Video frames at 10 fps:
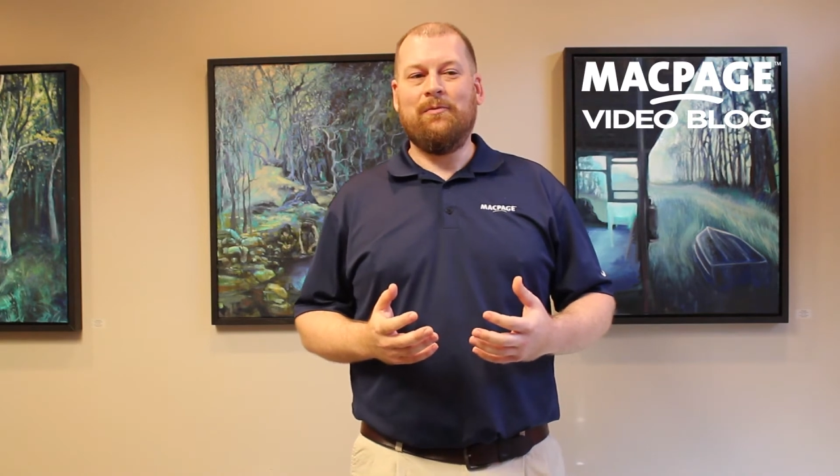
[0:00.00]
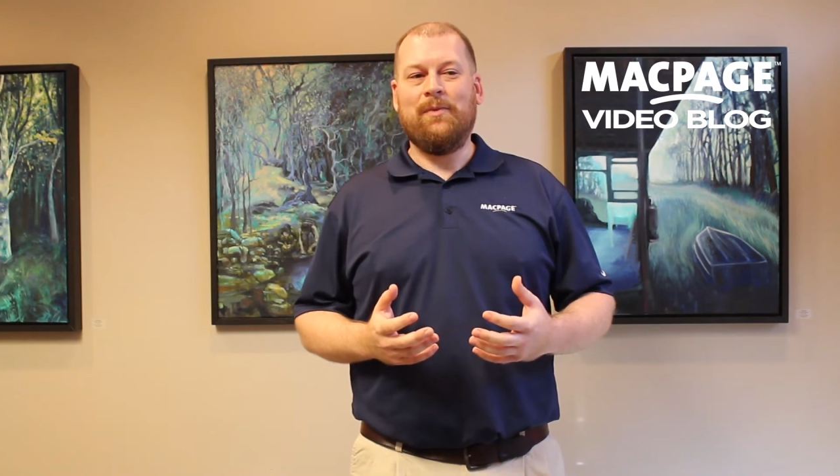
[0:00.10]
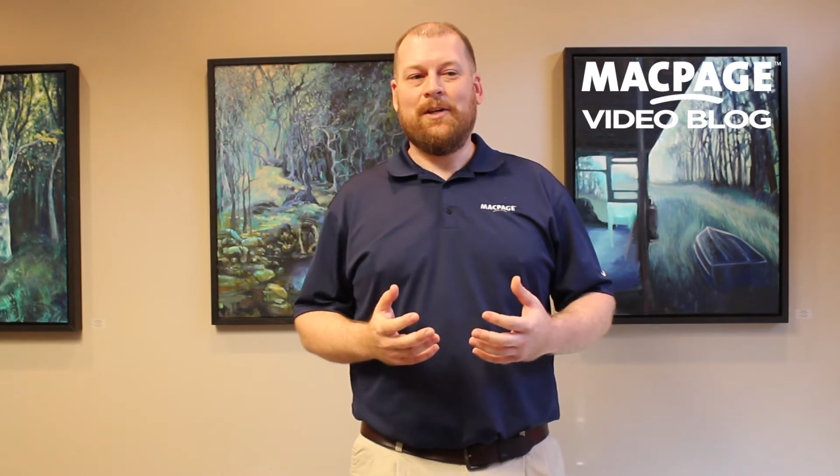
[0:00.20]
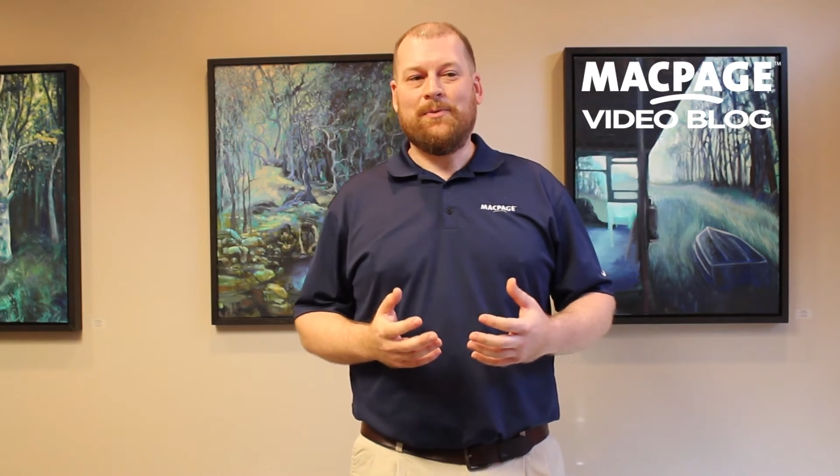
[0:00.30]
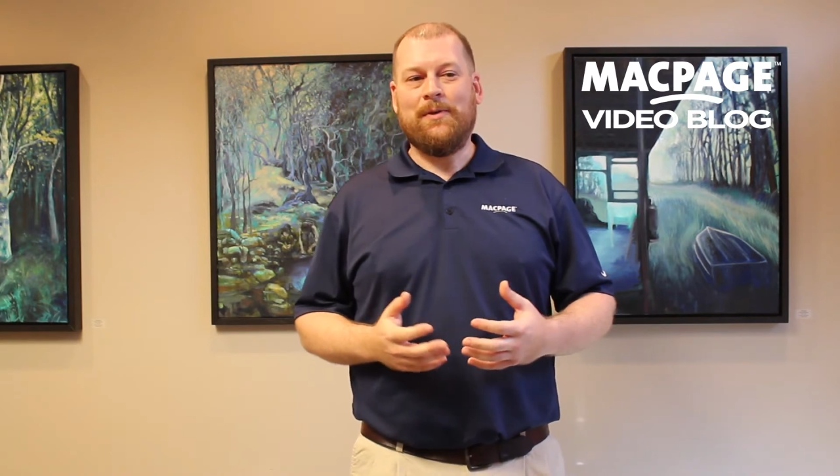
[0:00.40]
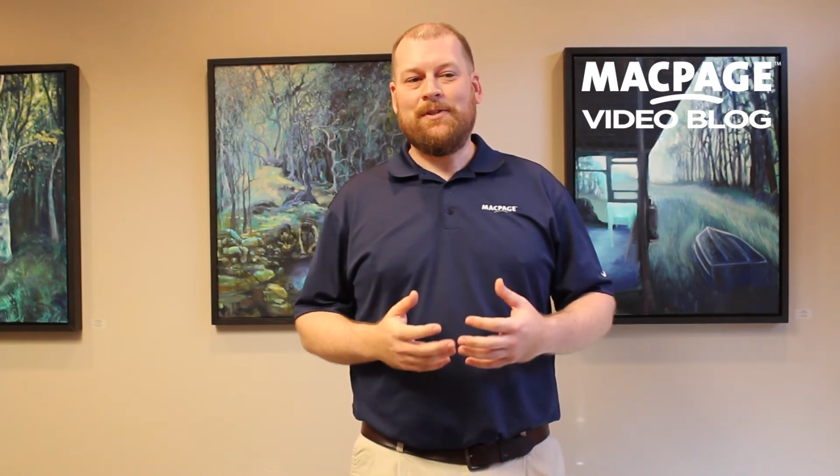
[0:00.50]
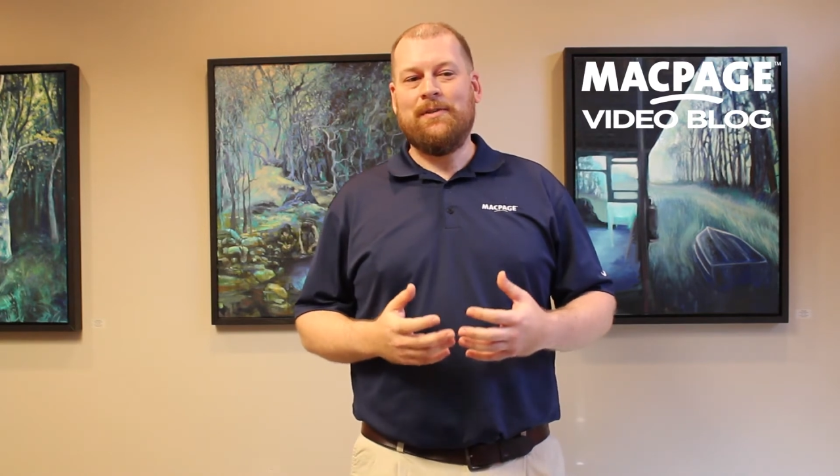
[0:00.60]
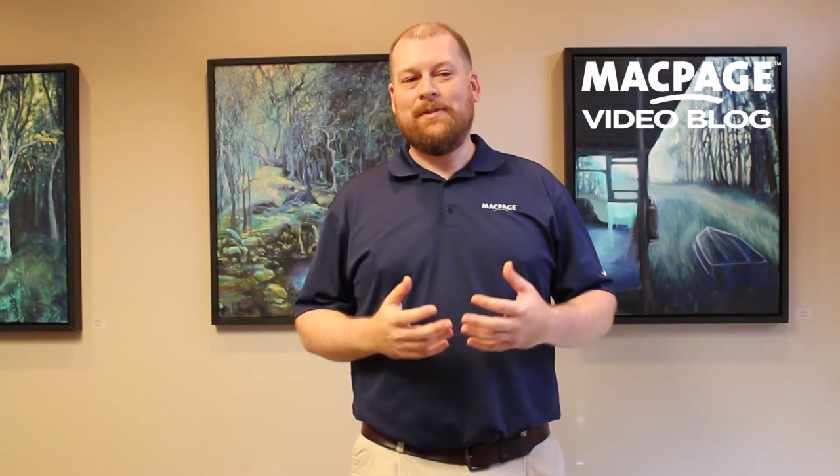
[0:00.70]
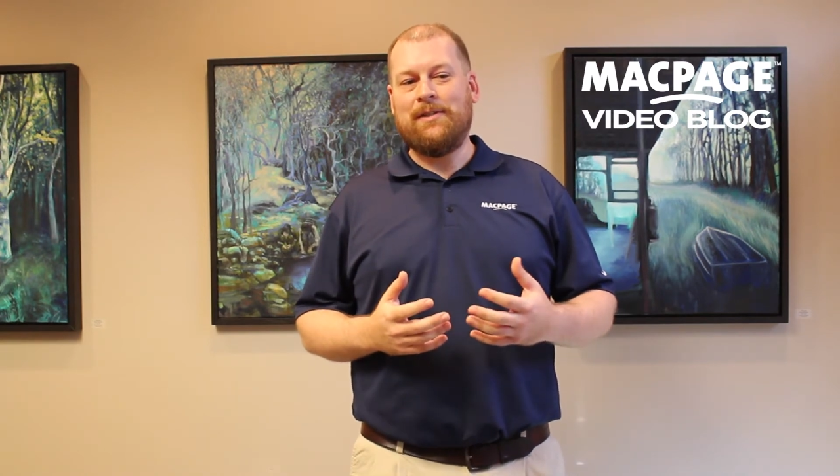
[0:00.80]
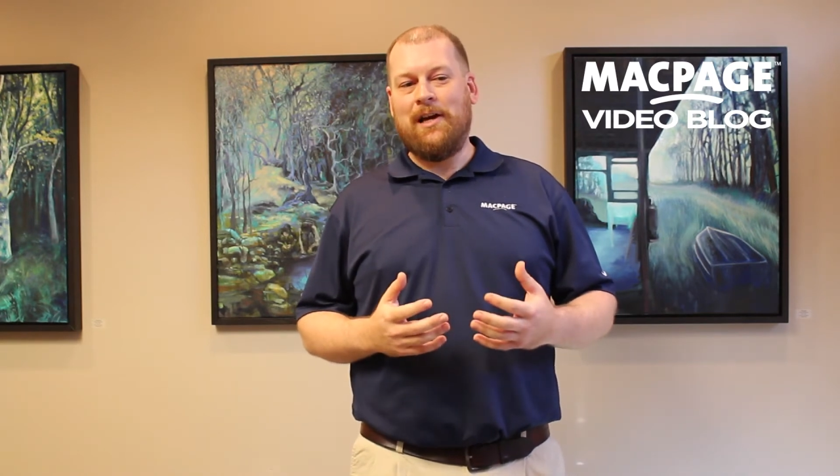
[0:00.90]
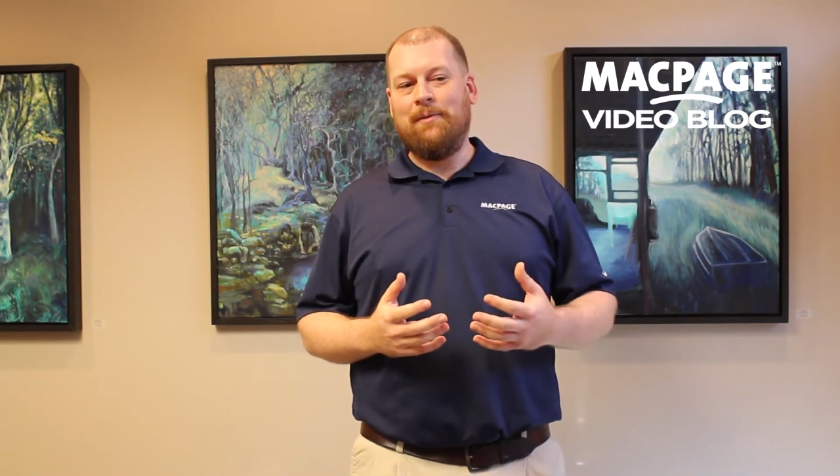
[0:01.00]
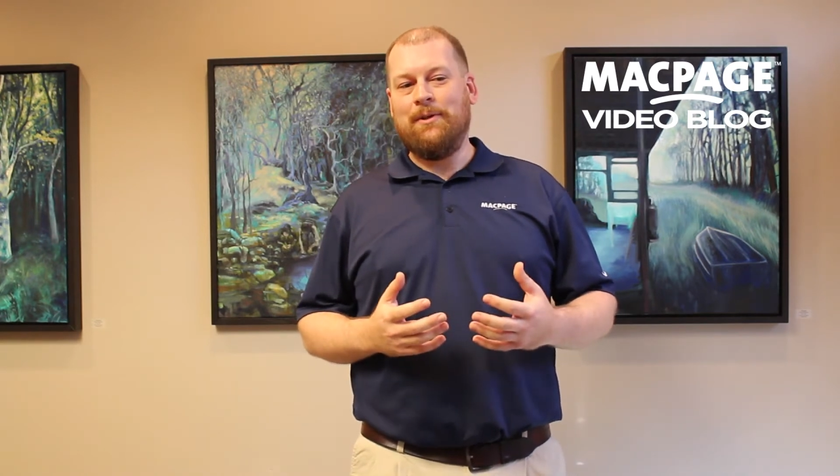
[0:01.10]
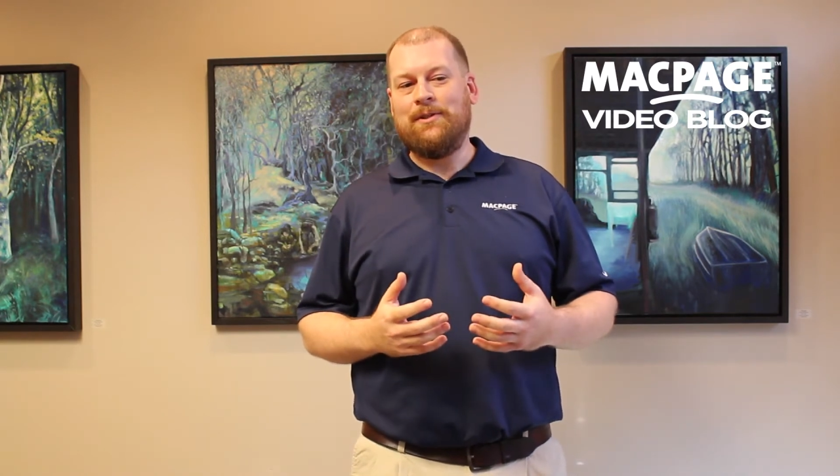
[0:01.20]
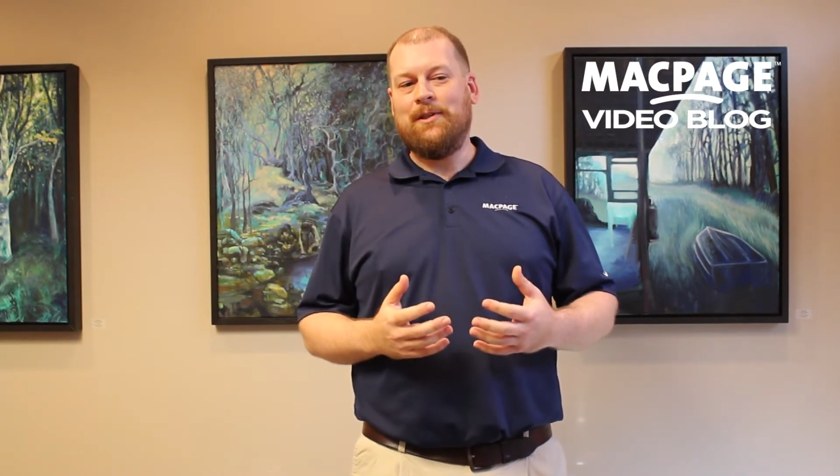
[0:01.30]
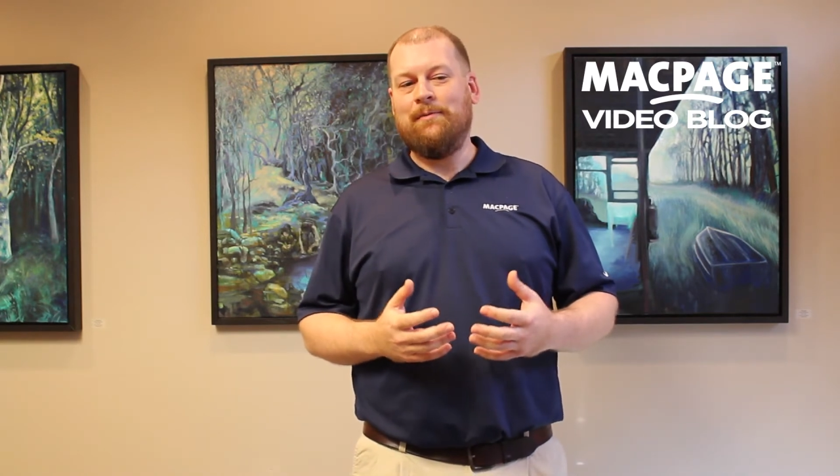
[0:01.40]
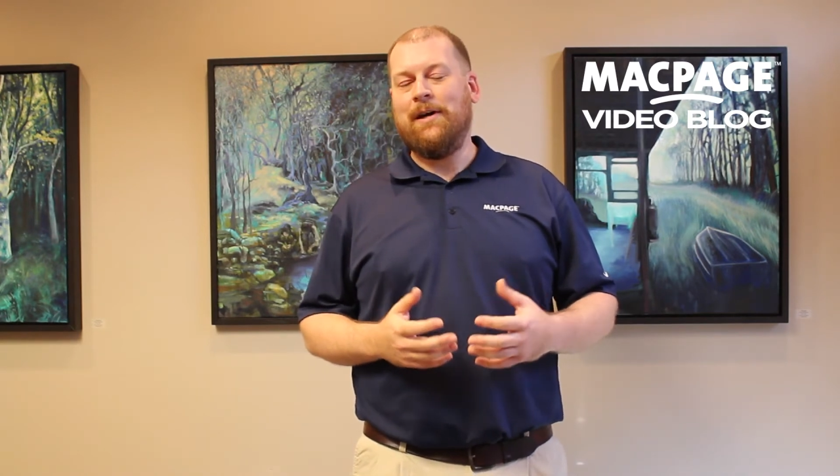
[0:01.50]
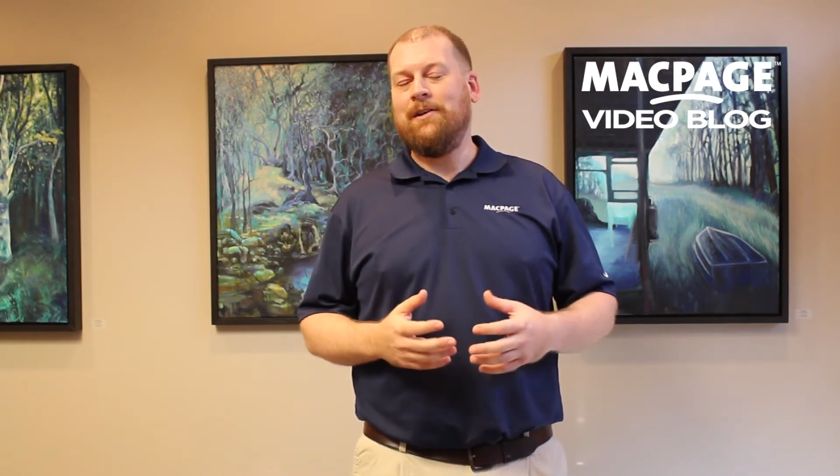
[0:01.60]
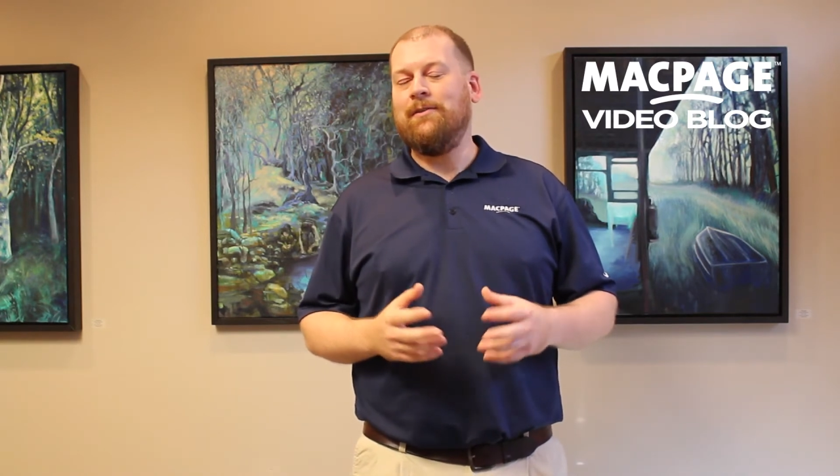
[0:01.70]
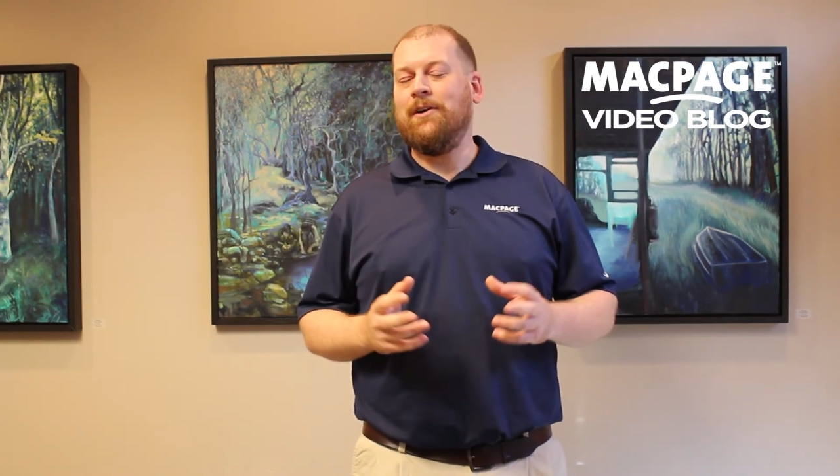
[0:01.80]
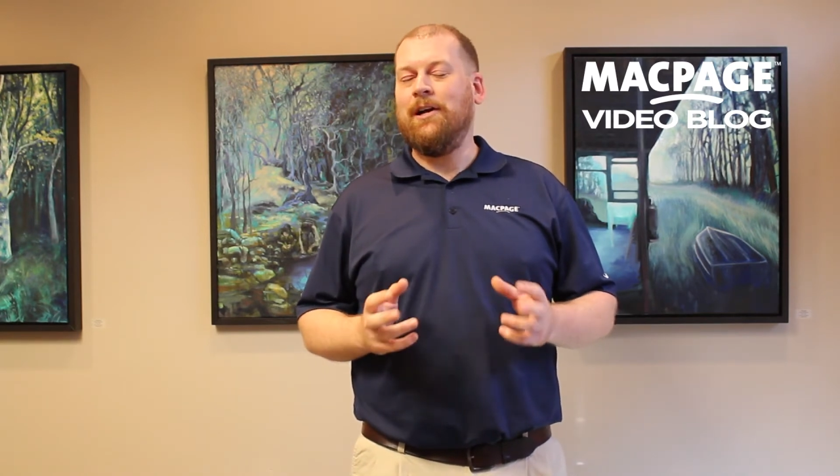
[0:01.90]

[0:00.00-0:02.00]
Because once you've established the amount of your